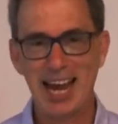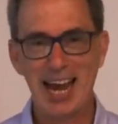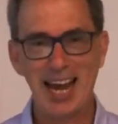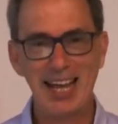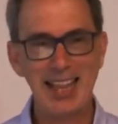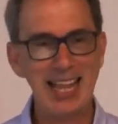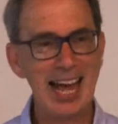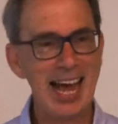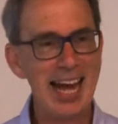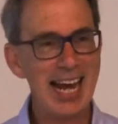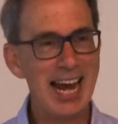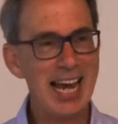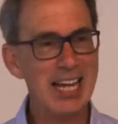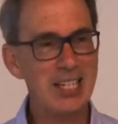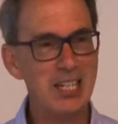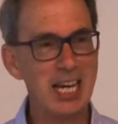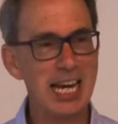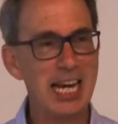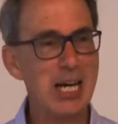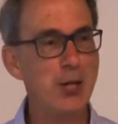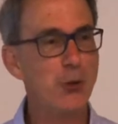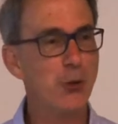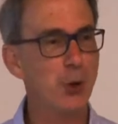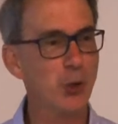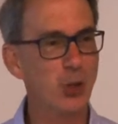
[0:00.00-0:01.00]
And that has
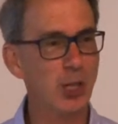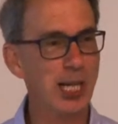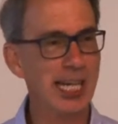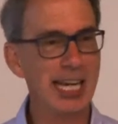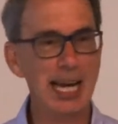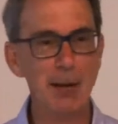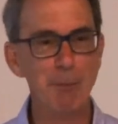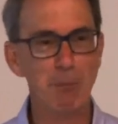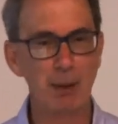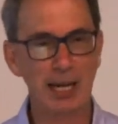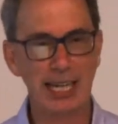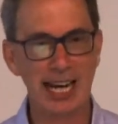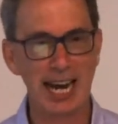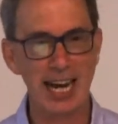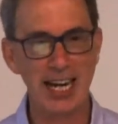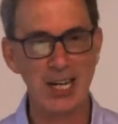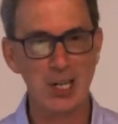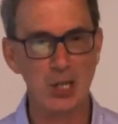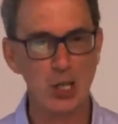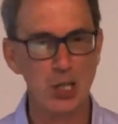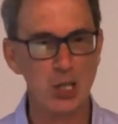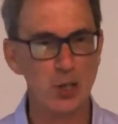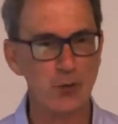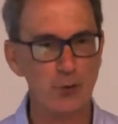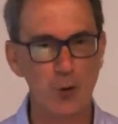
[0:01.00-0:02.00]
interesting
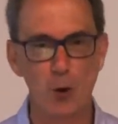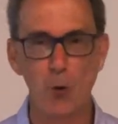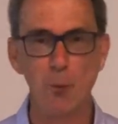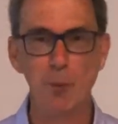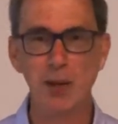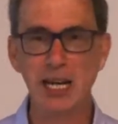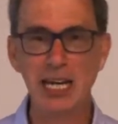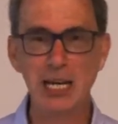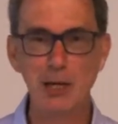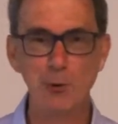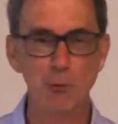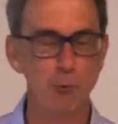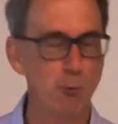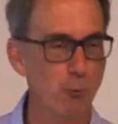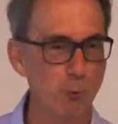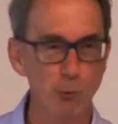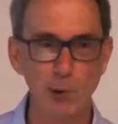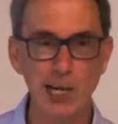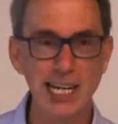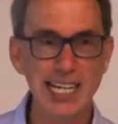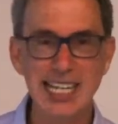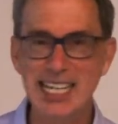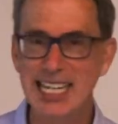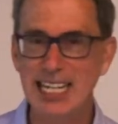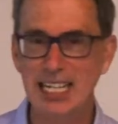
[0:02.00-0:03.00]
implications for me
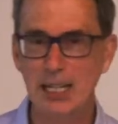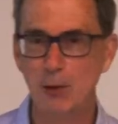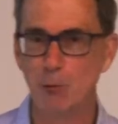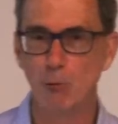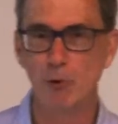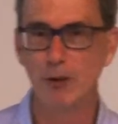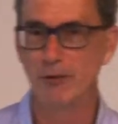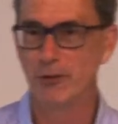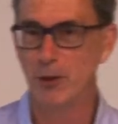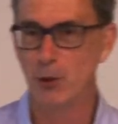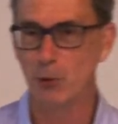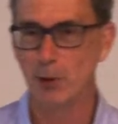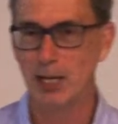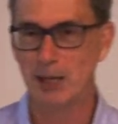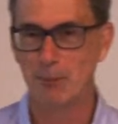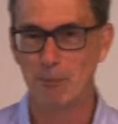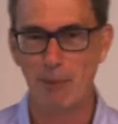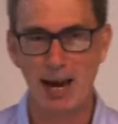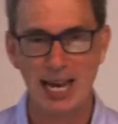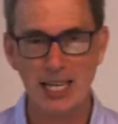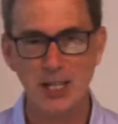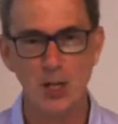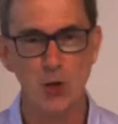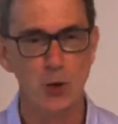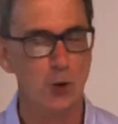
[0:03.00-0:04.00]
reading and reviewing
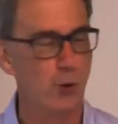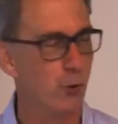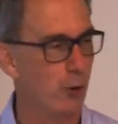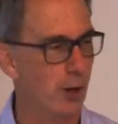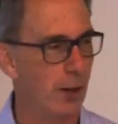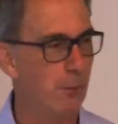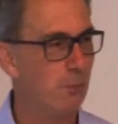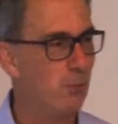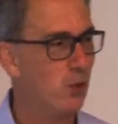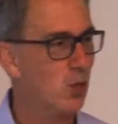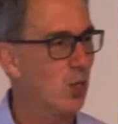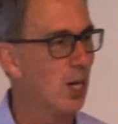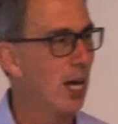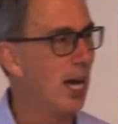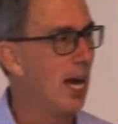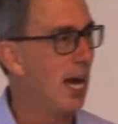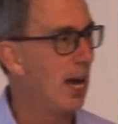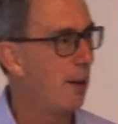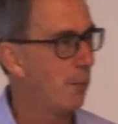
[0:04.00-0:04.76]
manuscripts.